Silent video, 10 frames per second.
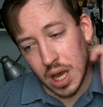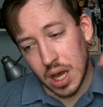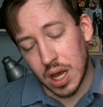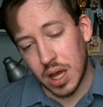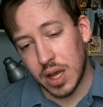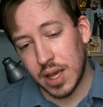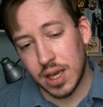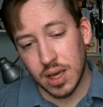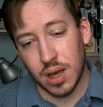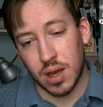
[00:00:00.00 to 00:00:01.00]

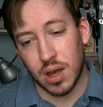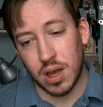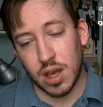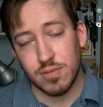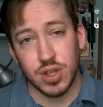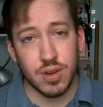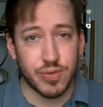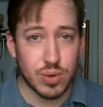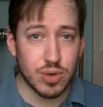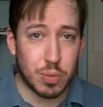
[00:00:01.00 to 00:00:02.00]
I uh, am looking
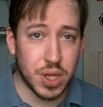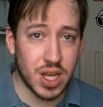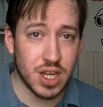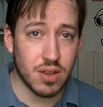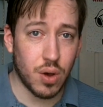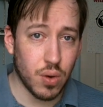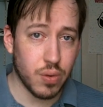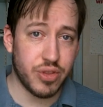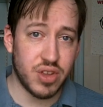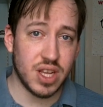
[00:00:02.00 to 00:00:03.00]
forward to playing the
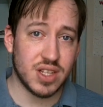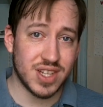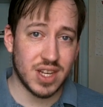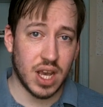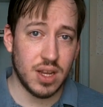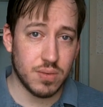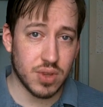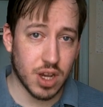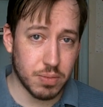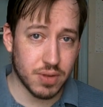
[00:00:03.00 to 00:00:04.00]
whole thing tonight
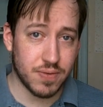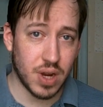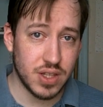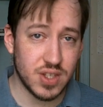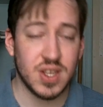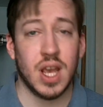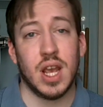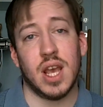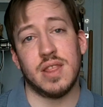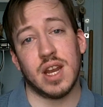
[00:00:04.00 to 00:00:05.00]
with a couple of friends,
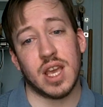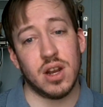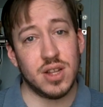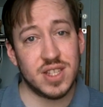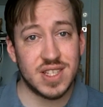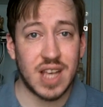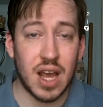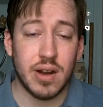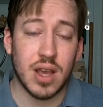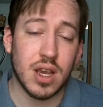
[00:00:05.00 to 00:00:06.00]
and then again on
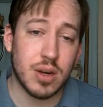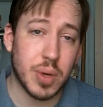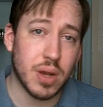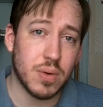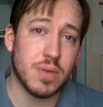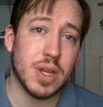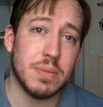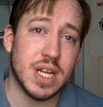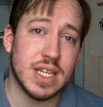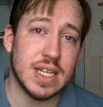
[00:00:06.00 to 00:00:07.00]
Saturday I'm going to bring it with me to
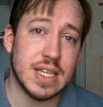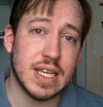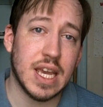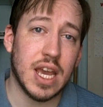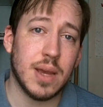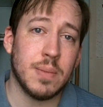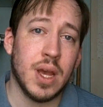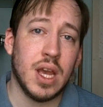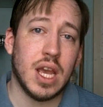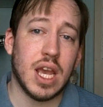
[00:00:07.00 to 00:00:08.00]
my D and D game,
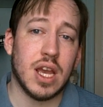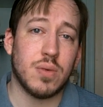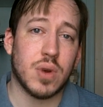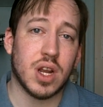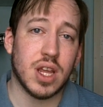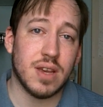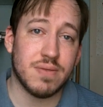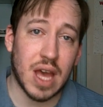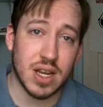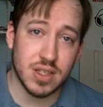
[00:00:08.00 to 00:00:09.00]
and we're going to give
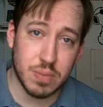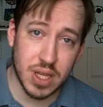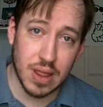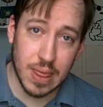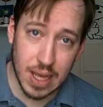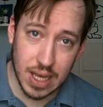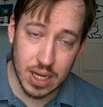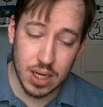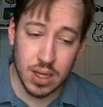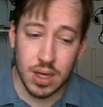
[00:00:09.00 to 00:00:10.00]
that a spin
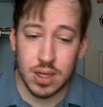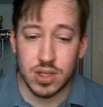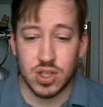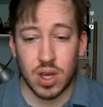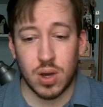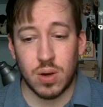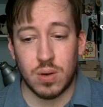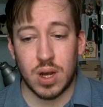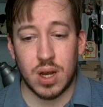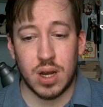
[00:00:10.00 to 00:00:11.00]
then.
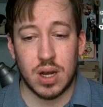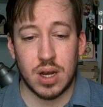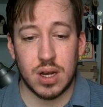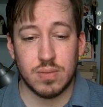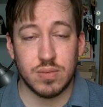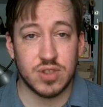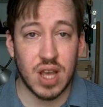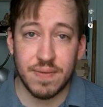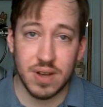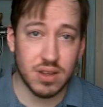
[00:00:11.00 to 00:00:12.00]
So, um,
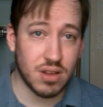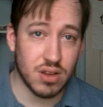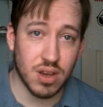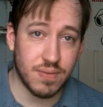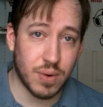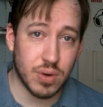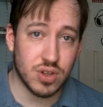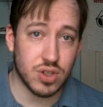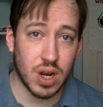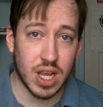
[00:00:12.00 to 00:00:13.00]
definitely looking forward
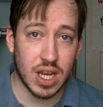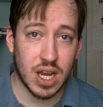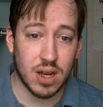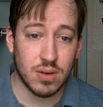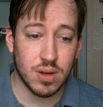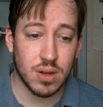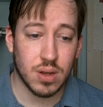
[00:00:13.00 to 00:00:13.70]
to trying it out.